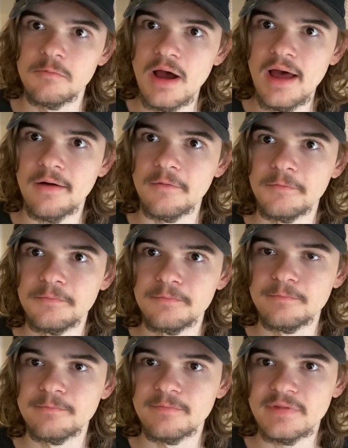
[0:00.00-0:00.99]
Well,
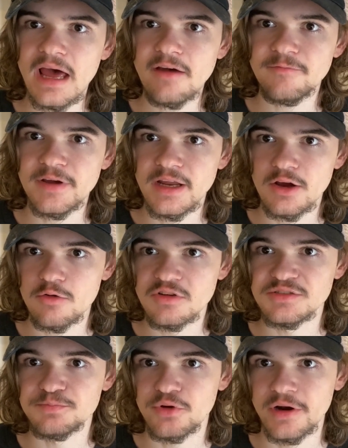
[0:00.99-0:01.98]
that video
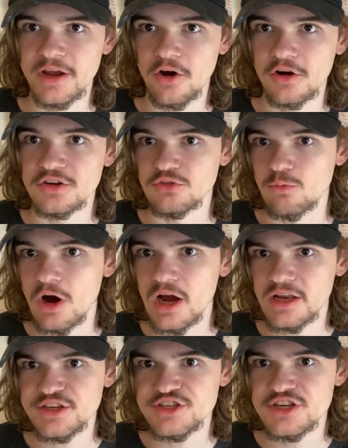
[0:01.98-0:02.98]
was pretty hard to
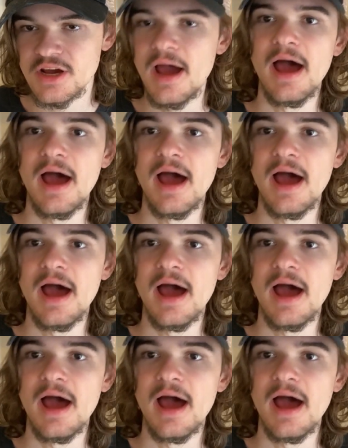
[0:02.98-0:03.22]
watch.